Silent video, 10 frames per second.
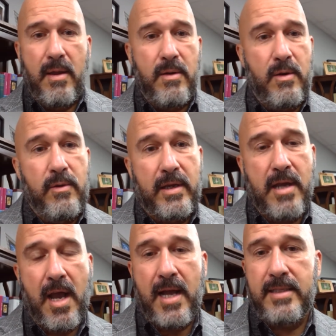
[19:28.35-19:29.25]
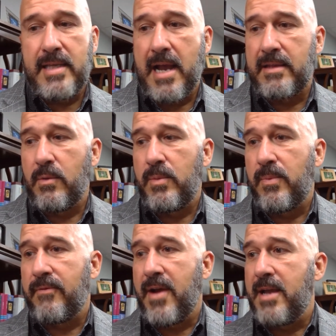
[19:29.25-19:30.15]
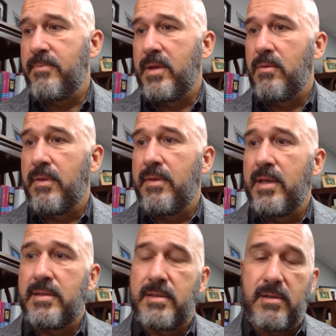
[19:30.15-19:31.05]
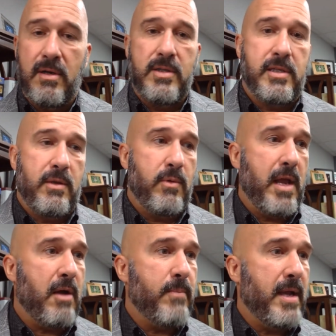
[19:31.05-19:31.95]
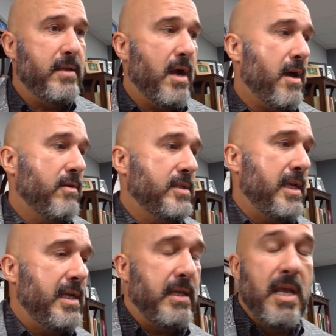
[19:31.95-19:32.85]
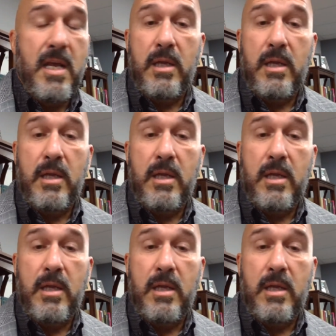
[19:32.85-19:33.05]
knew the contact that would provide me with this surgeon that would help my daughter's healing.